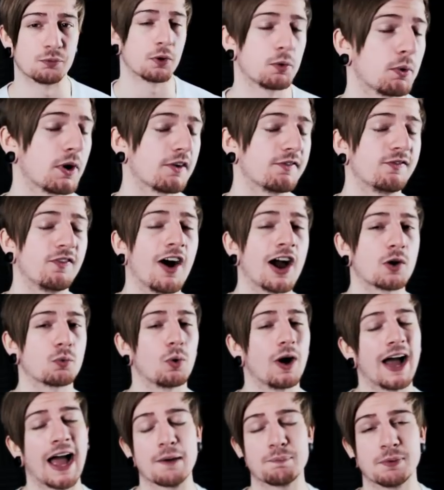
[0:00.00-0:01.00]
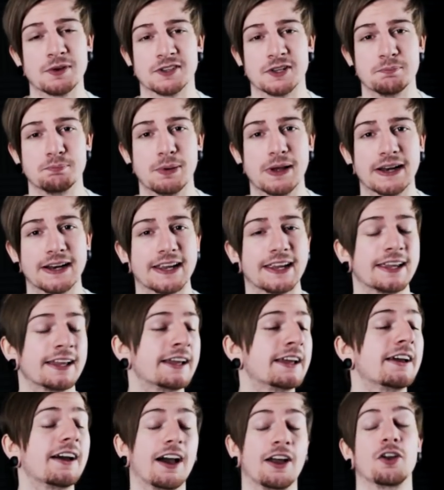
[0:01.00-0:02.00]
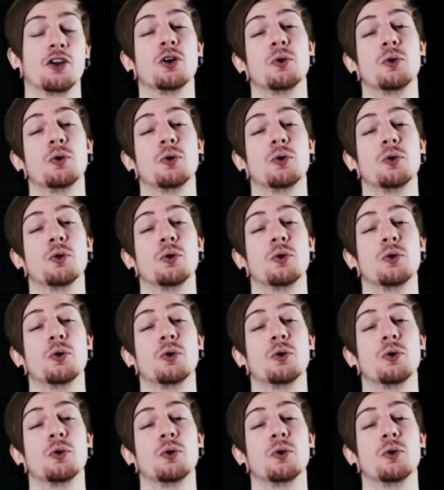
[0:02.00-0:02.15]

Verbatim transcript: We want to find what happened to Billy, and